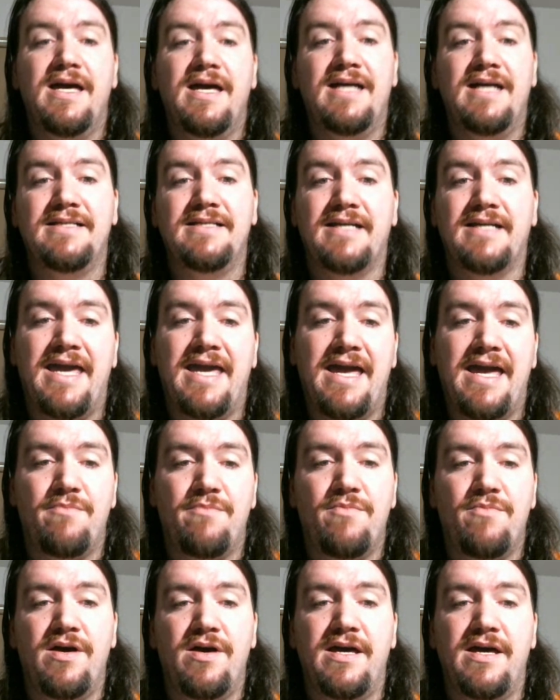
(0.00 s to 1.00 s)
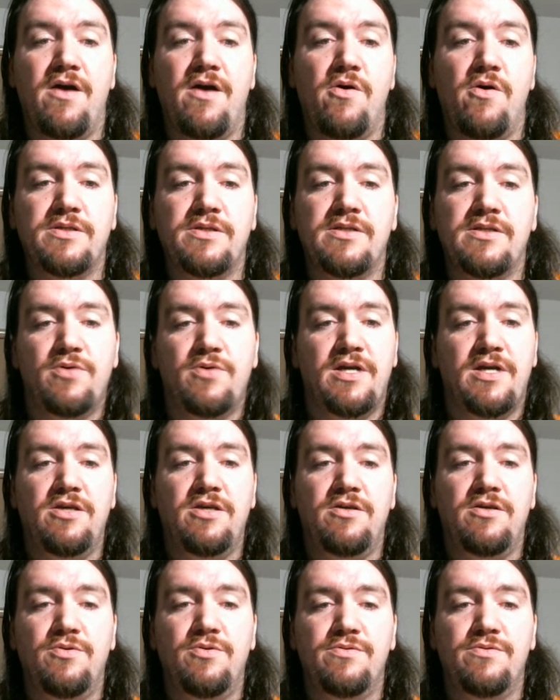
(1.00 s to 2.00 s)
It's a camera. It also can
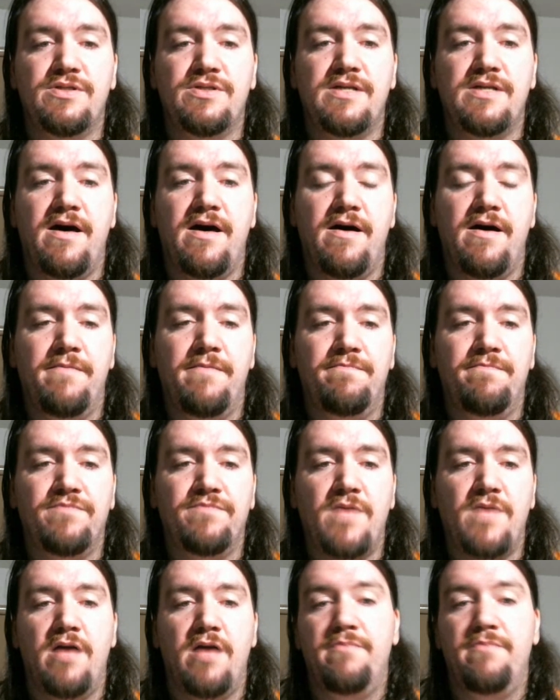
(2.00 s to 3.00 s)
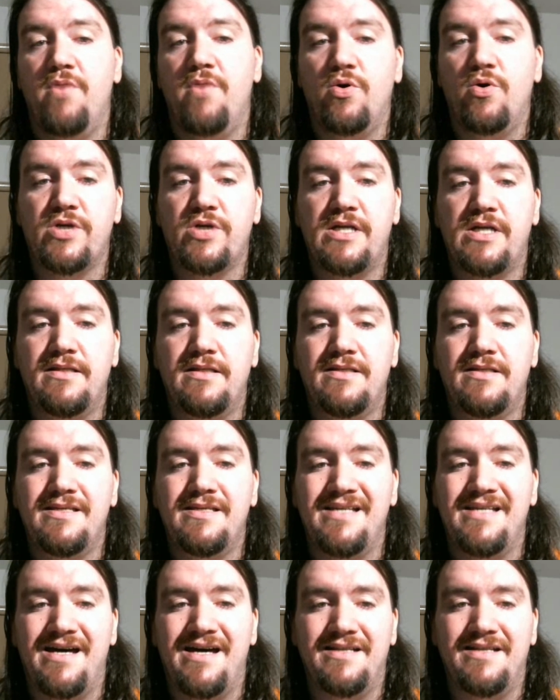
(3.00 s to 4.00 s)
be used on motion
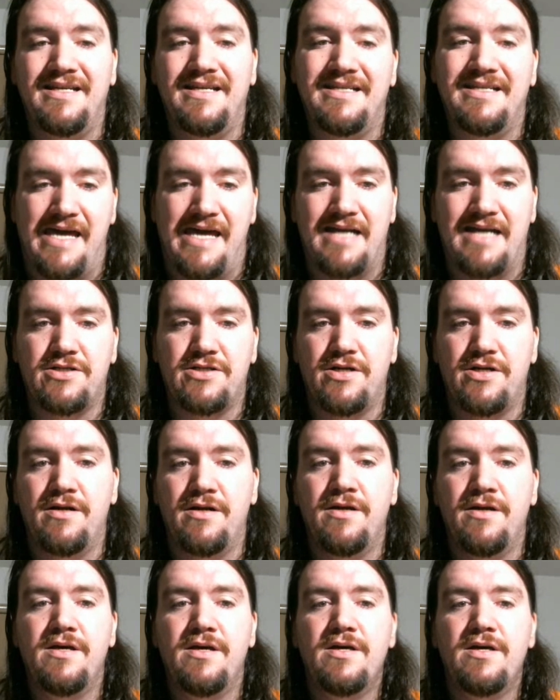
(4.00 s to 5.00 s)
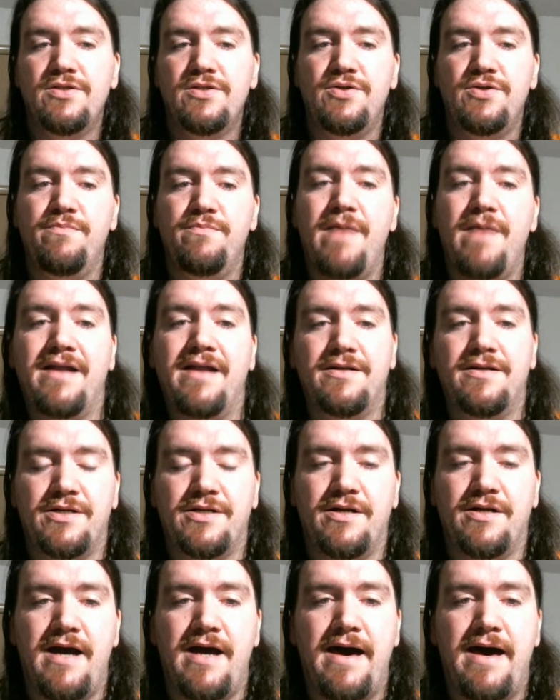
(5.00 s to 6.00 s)
detector to
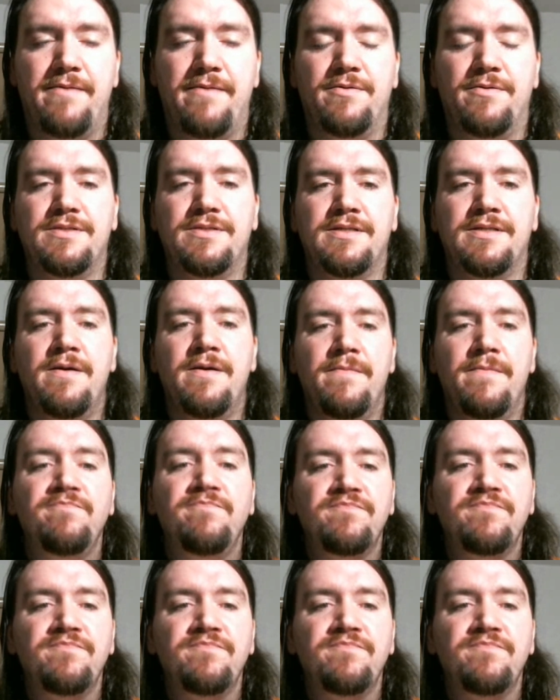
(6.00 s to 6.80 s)
monitor your house.